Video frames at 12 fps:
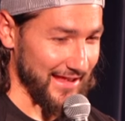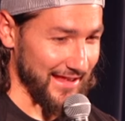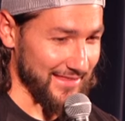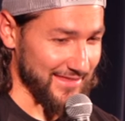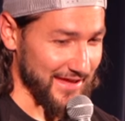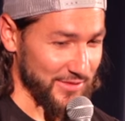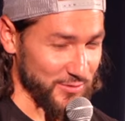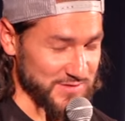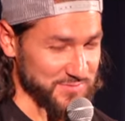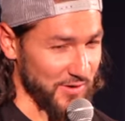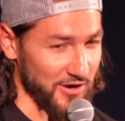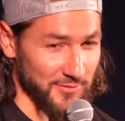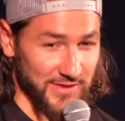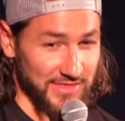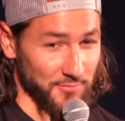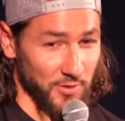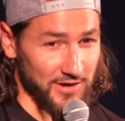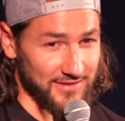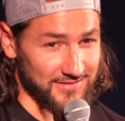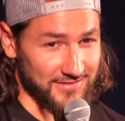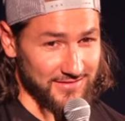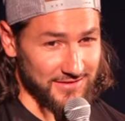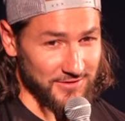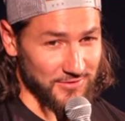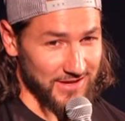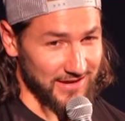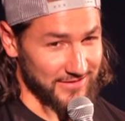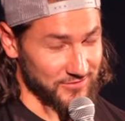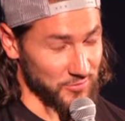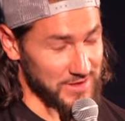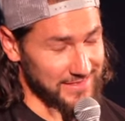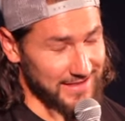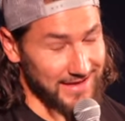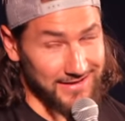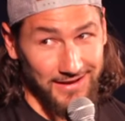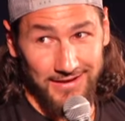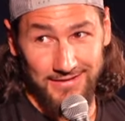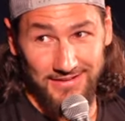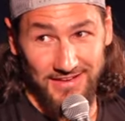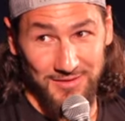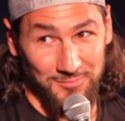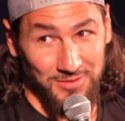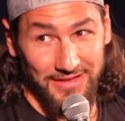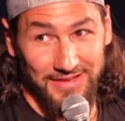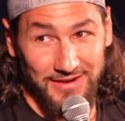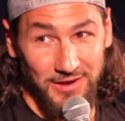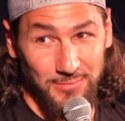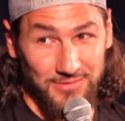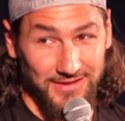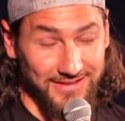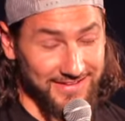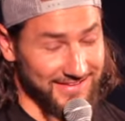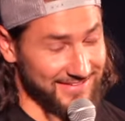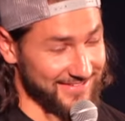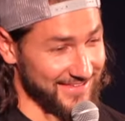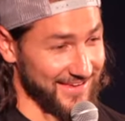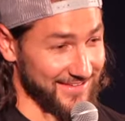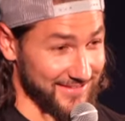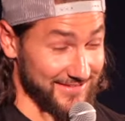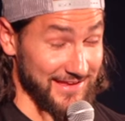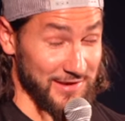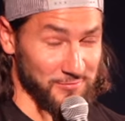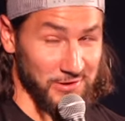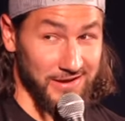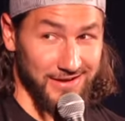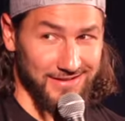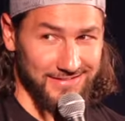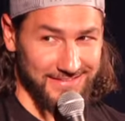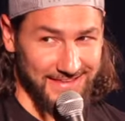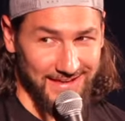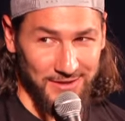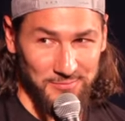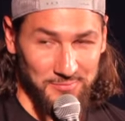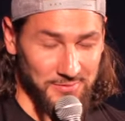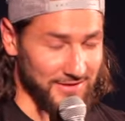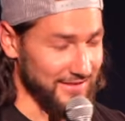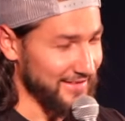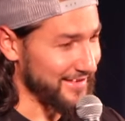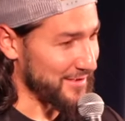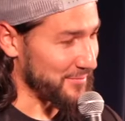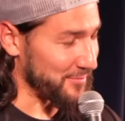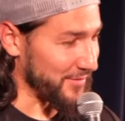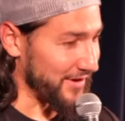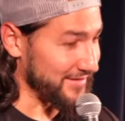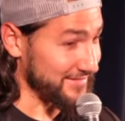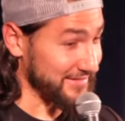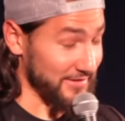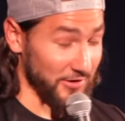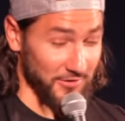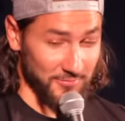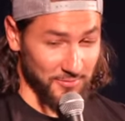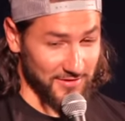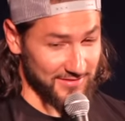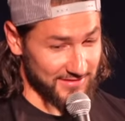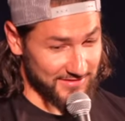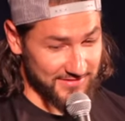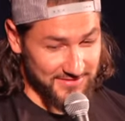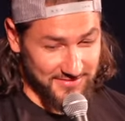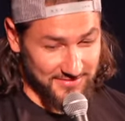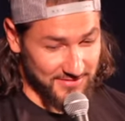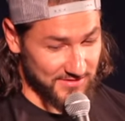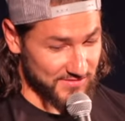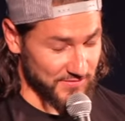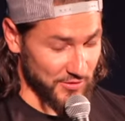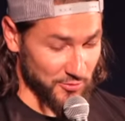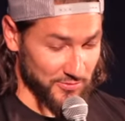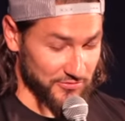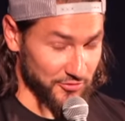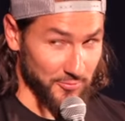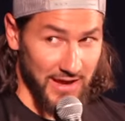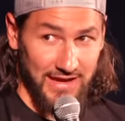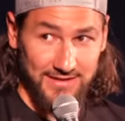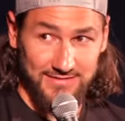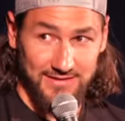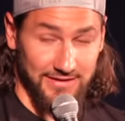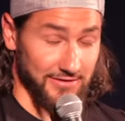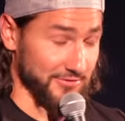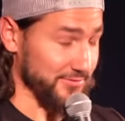yeah, there was part of me that wanted to, you know, kind of tweet that night and play it up like, yeah, you damn right I did that. Sure. But you know, we're in this feud with Drew McIntyre,